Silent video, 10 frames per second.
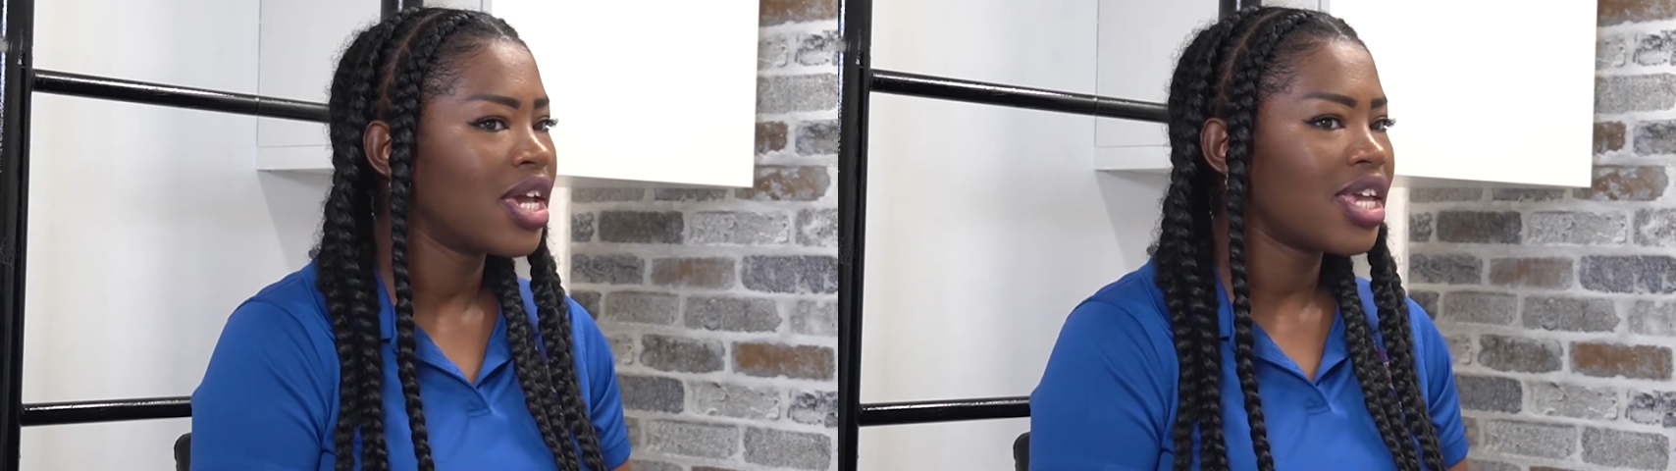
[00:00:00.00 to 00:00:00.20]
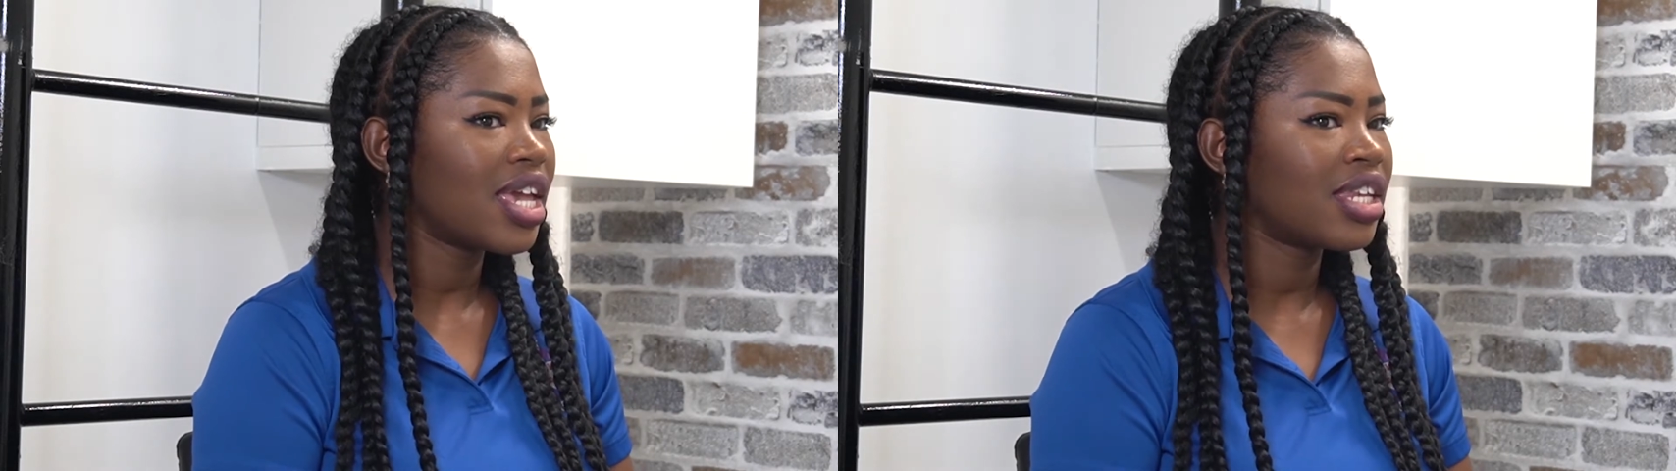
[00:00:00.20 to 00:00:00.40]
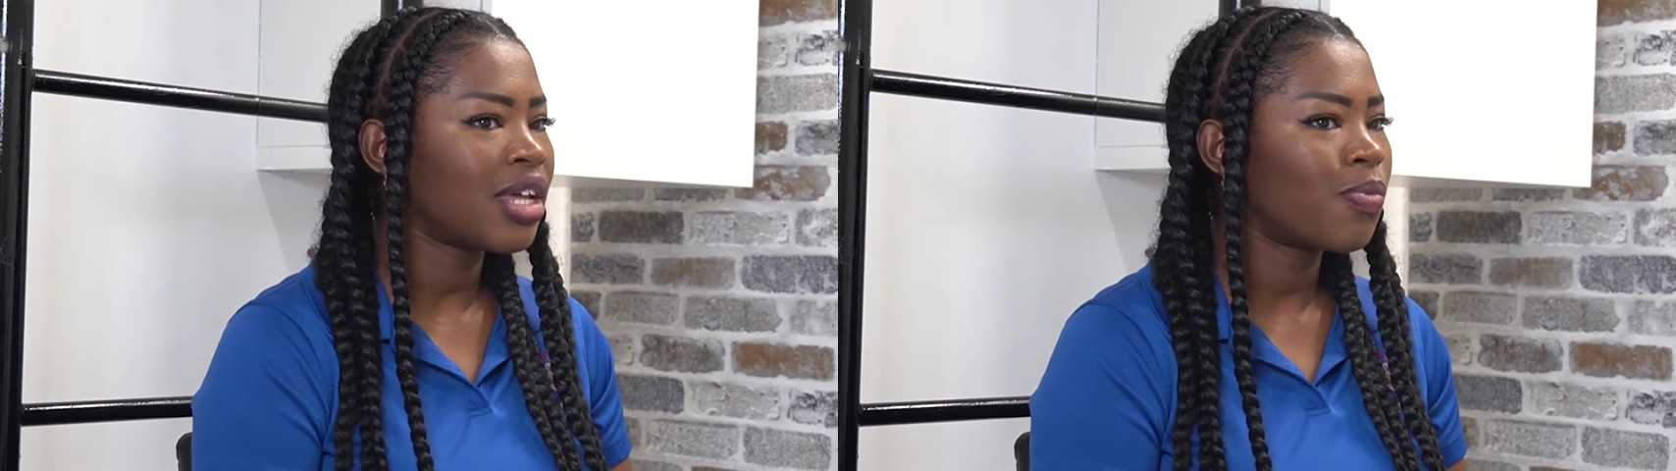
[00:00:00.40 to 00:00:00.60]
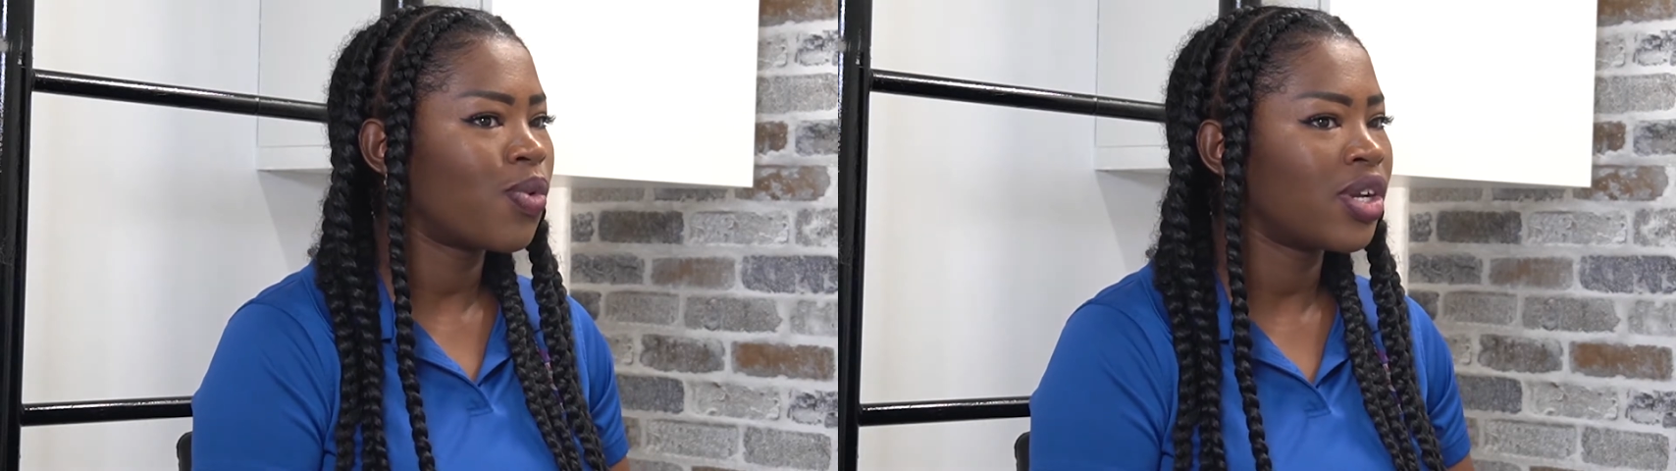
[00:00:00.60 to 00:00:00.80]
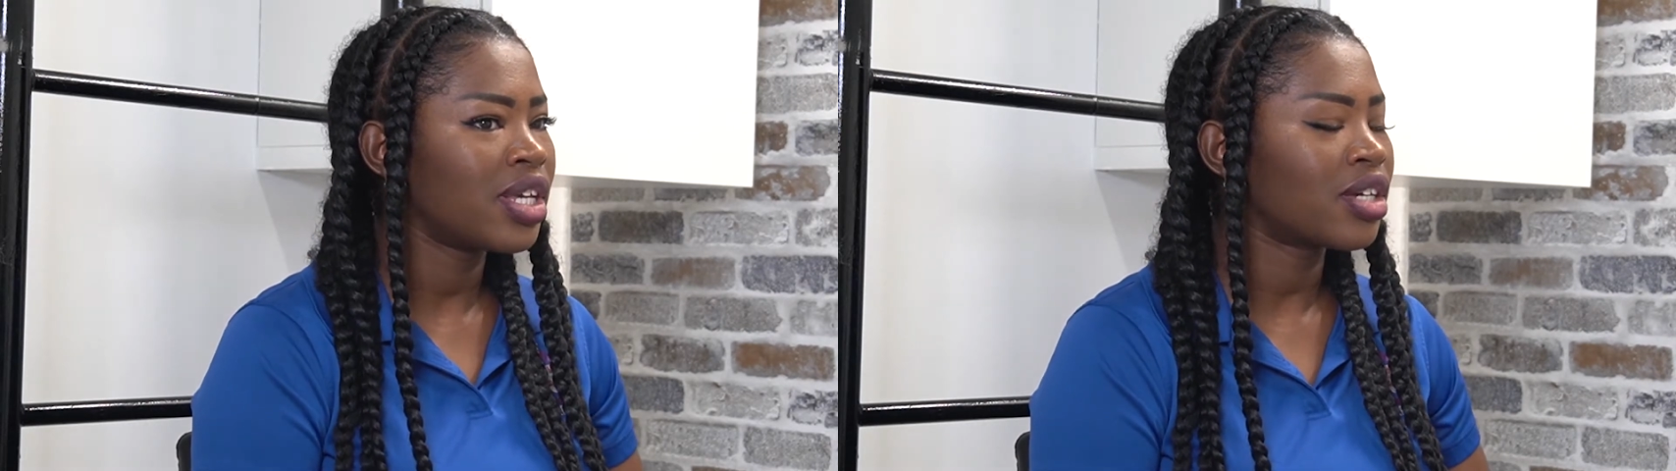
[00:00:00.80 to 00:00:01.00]
He ended up
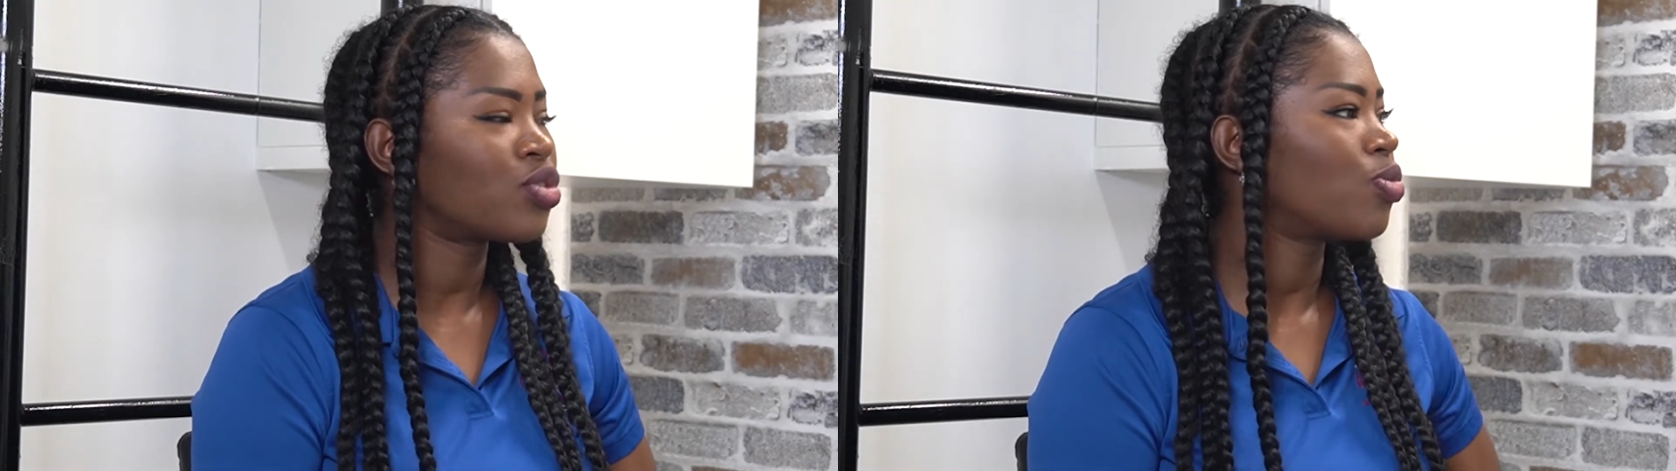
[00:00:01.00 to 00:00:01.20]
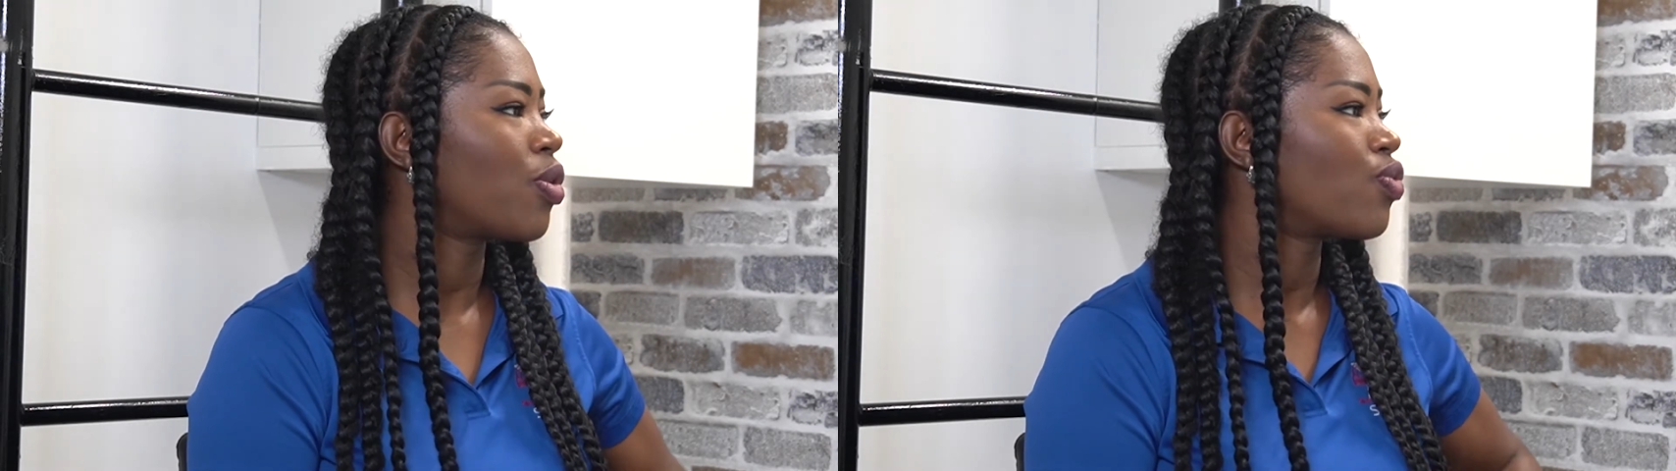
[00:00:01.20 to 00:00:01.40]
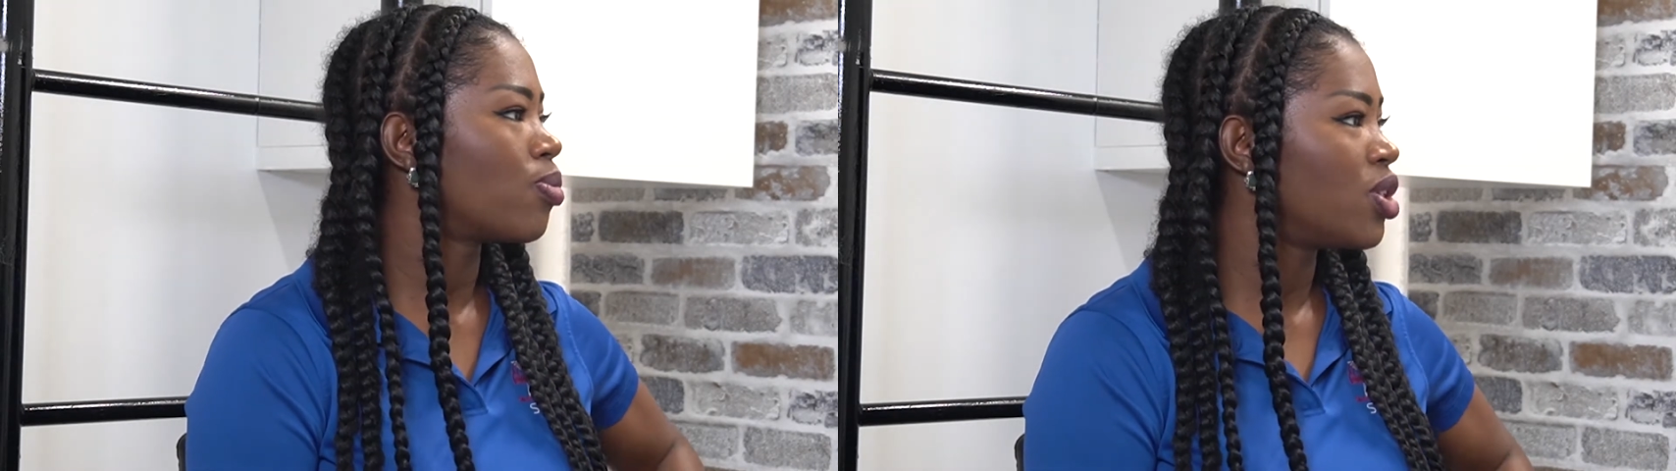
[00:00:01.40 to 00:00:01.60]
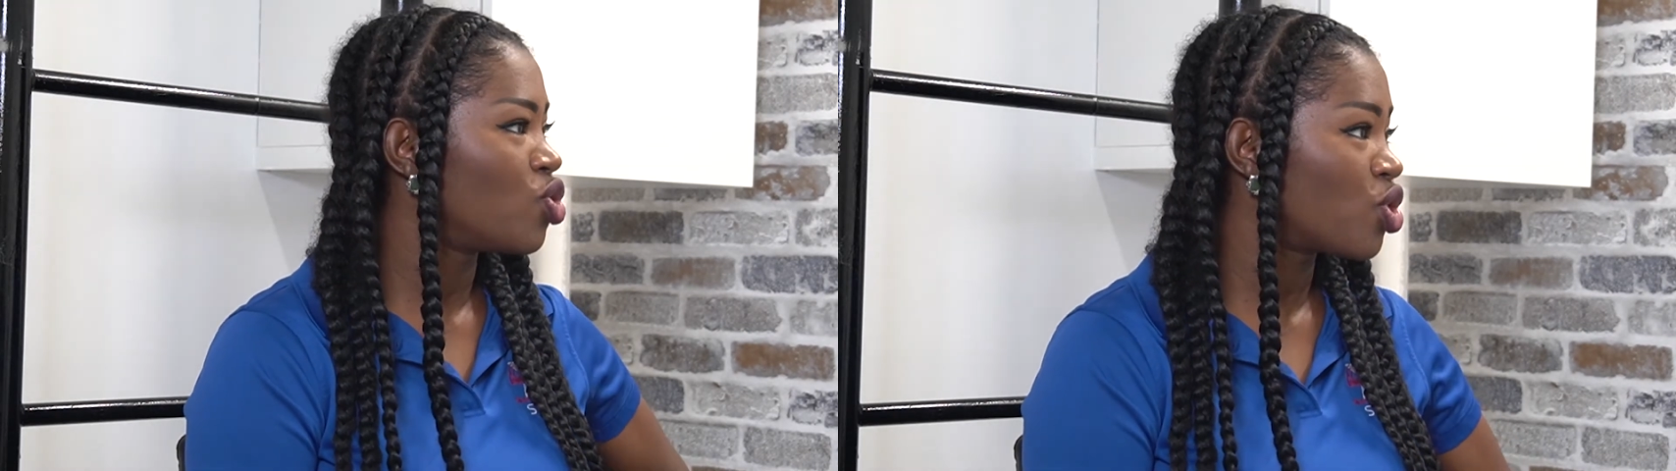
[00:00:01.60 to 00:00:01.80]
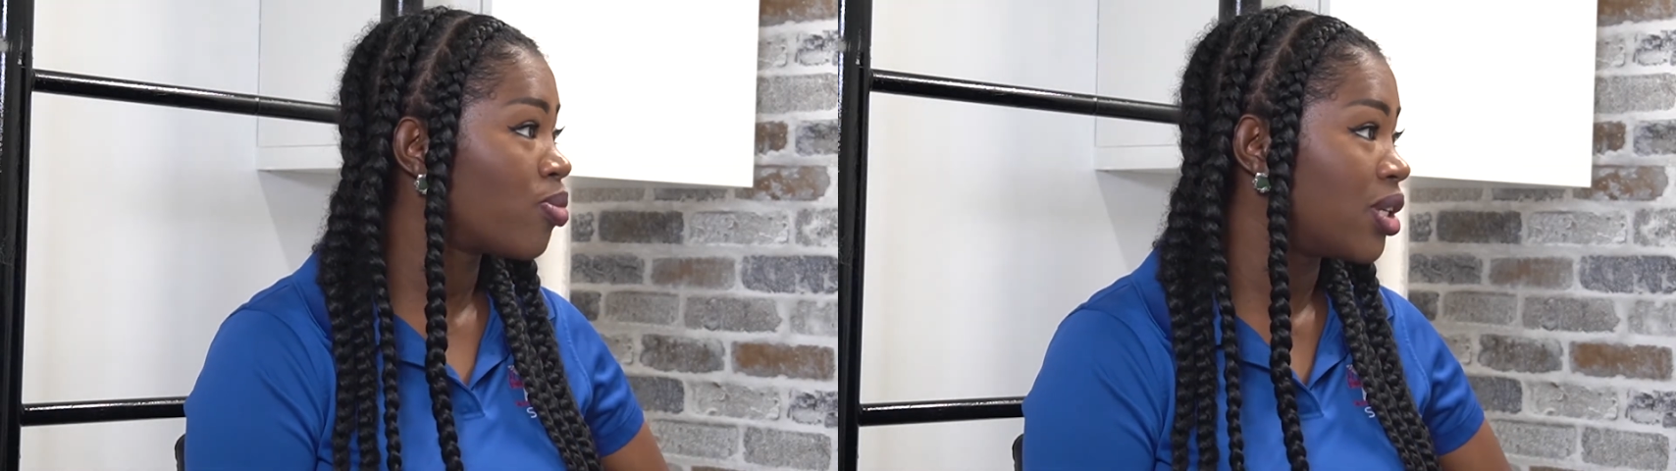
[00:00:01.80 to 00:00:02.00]
wanting us to perform in
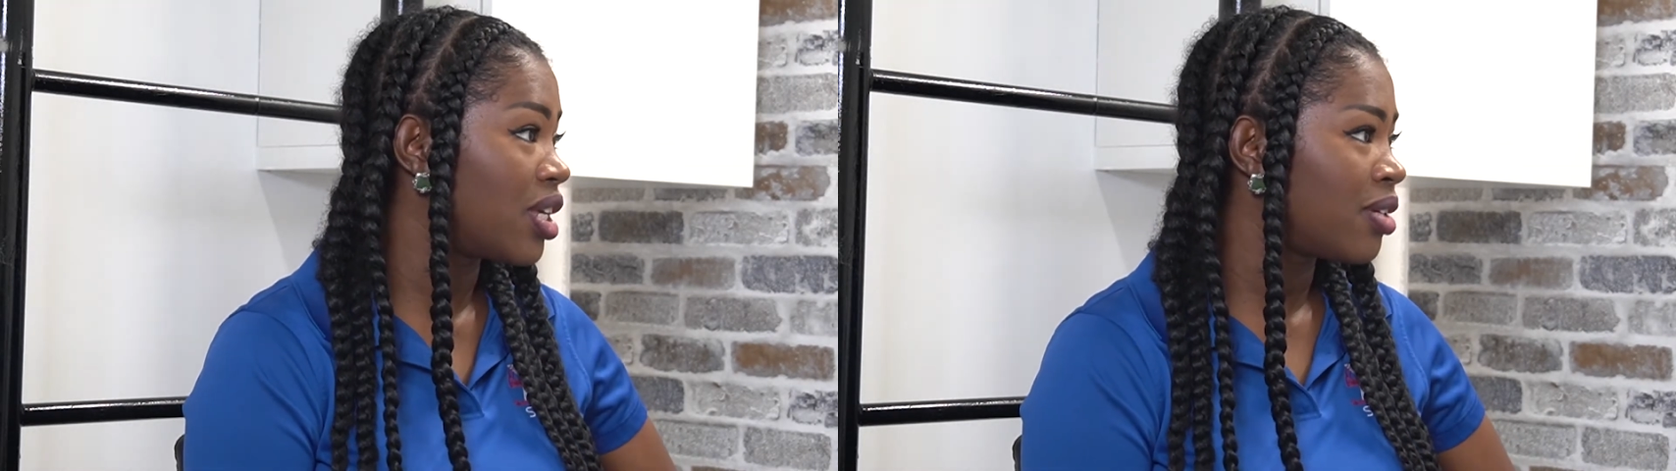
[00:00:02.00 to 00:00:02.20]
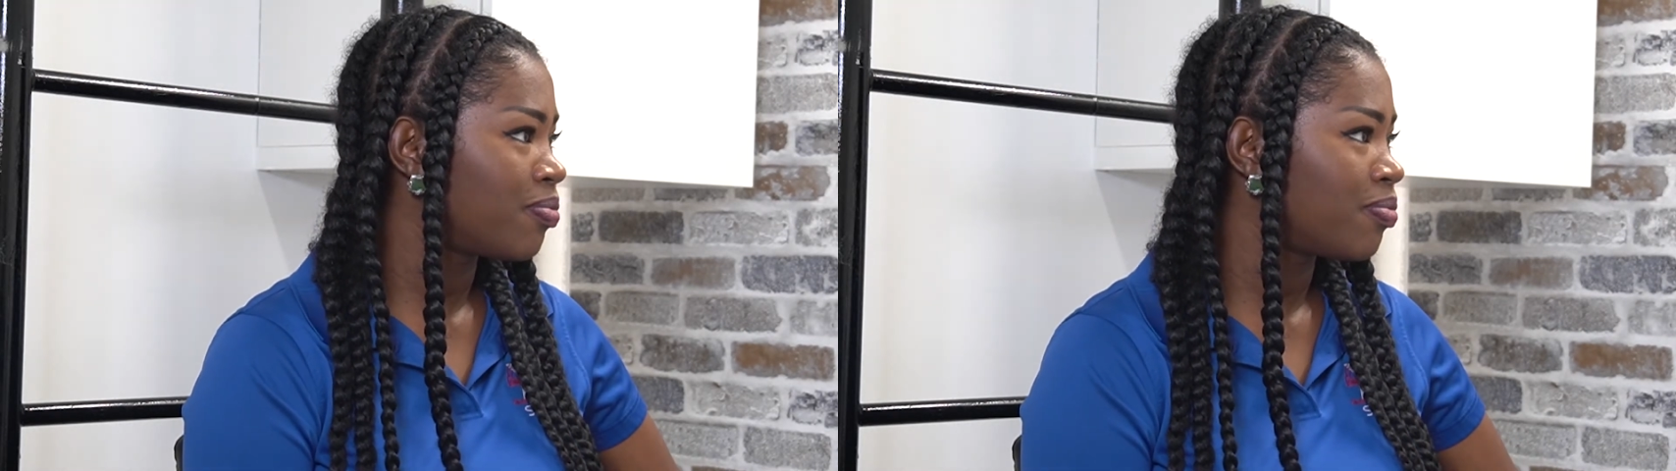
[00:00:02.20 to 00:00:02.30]
Germany.